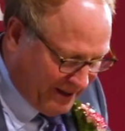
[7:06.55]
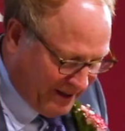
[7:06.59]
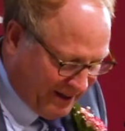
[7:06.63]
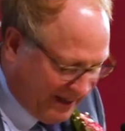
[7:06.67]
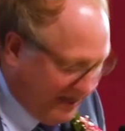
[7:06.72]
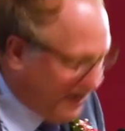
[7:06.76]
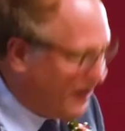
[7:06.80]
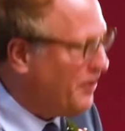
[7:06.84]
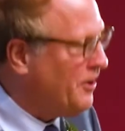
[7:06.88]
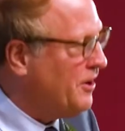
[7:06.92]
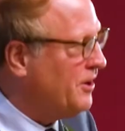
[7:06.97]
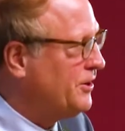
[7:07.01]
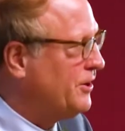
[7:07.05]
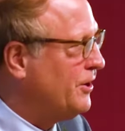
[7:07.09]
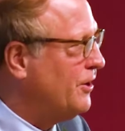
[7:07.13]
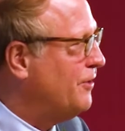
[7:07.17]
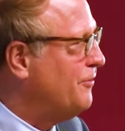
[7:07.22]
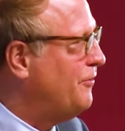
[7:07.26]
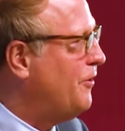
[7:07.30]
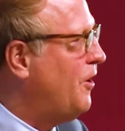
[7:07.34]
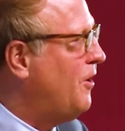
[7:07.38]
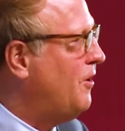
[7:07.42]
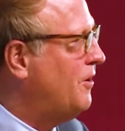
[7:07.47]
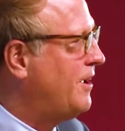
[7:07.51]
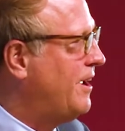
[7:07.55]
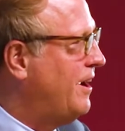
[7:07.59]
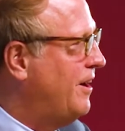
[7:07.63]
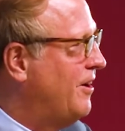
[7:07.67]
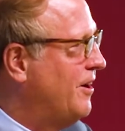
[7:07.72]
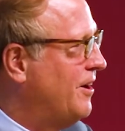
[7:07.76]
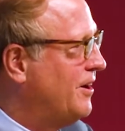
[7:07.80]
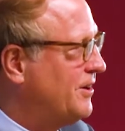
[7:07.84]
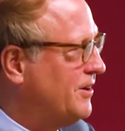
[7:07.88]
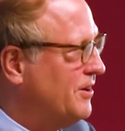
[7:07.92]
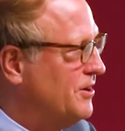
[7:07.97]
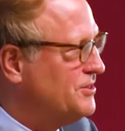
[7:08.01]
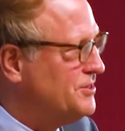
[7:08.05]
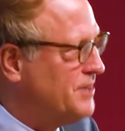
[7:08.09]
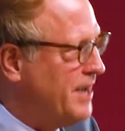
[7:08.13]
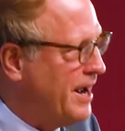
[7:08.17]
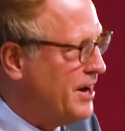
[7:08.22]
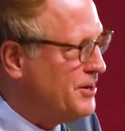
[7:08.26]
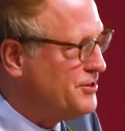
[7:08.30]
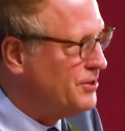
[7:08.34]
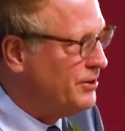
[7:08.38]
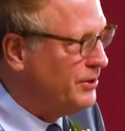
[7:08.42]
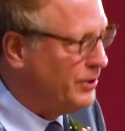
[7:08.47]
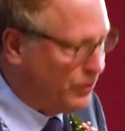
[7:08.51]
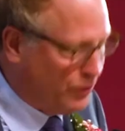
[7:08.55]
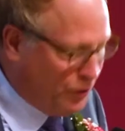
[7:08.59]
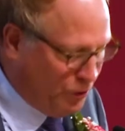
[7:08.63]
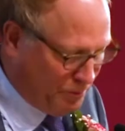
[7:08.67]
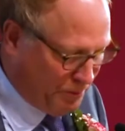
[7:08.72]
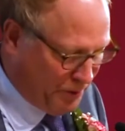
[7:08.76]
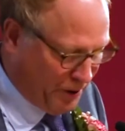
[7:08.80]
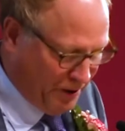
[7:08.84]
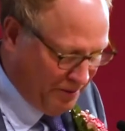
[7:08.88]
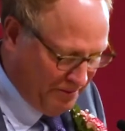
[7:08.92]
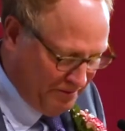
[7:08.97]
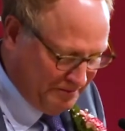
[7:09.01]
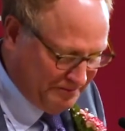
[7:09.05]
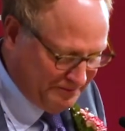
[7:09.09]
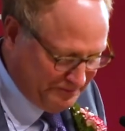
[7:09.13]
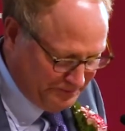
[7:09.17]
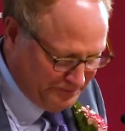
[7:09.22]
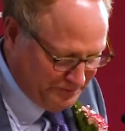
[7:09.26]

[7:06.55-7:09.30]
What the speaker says: the character of all characters, Ashley Cooper.